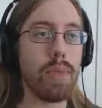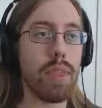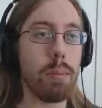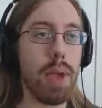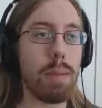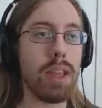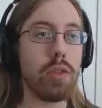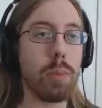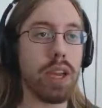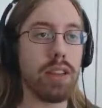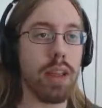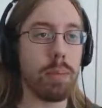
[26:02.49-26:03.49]
maybe it's
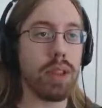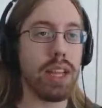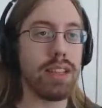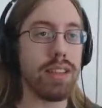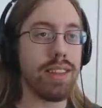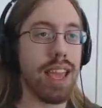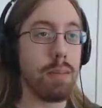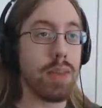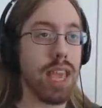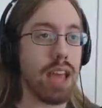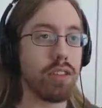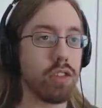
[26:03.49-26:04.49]
because I played this game
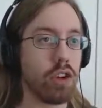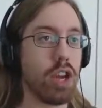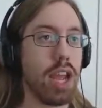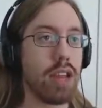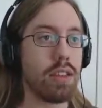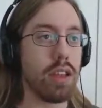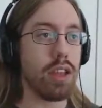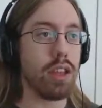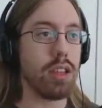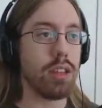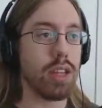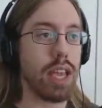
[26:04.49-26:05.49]
yesterday
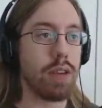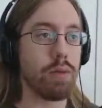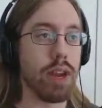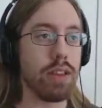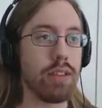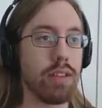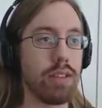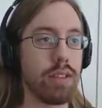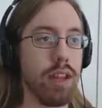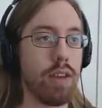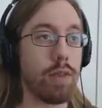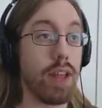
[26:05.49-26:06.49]
to get races and
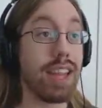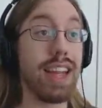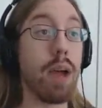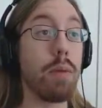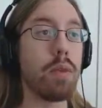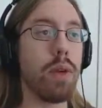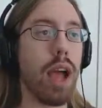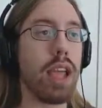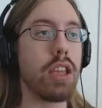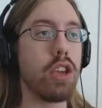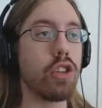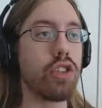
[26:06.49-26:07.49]
stuff. Like, I, I
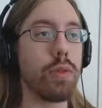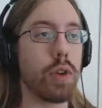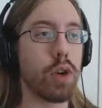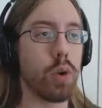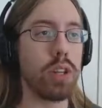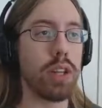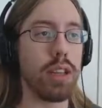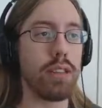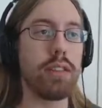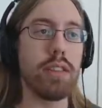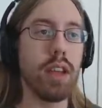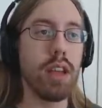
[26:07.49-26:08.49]
usually record
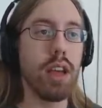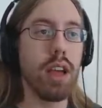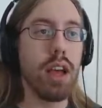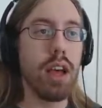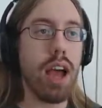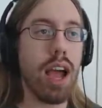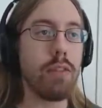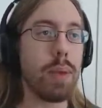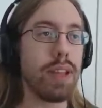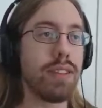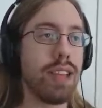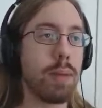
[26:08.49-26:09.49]
this, I've
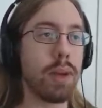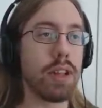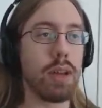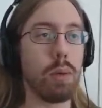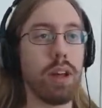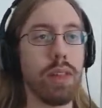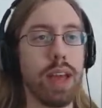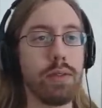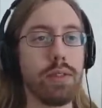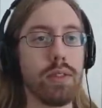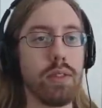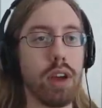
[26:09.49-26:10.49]
been typically, well, that
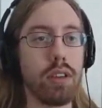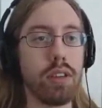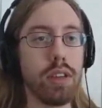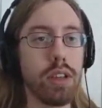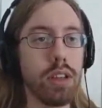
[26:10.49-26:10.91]
sucked.